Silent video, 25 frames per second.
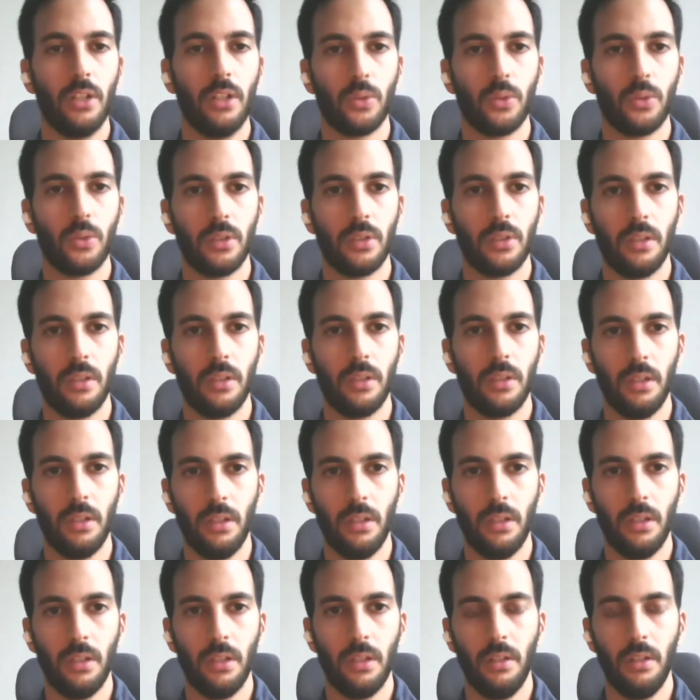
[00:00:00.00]
was
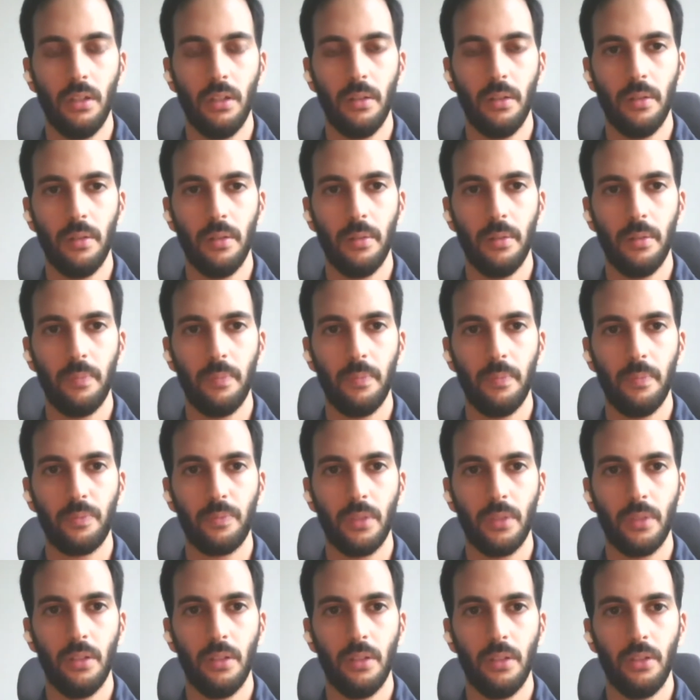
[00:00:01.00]
the
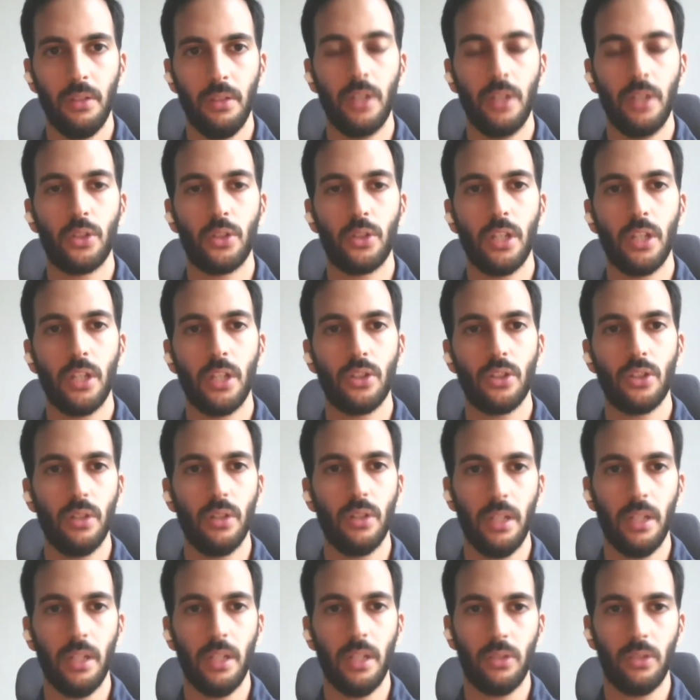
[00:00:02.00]
education,
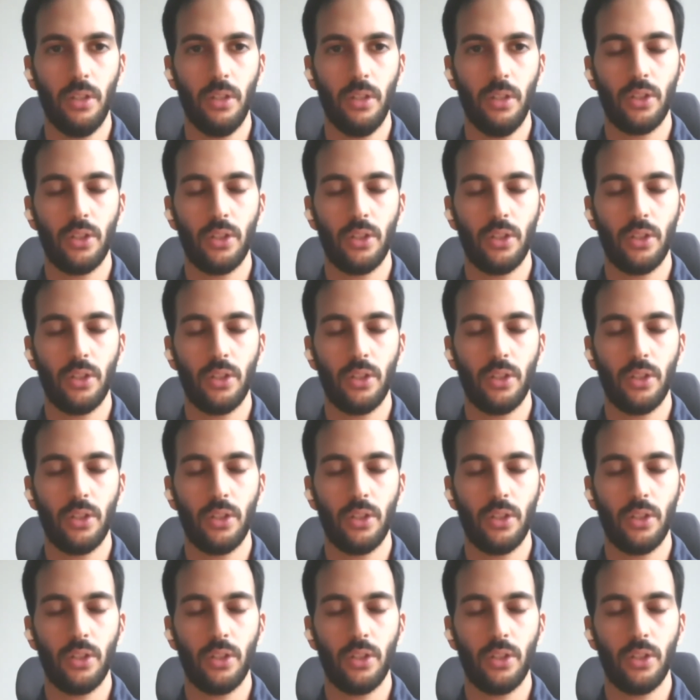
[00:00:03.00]
like to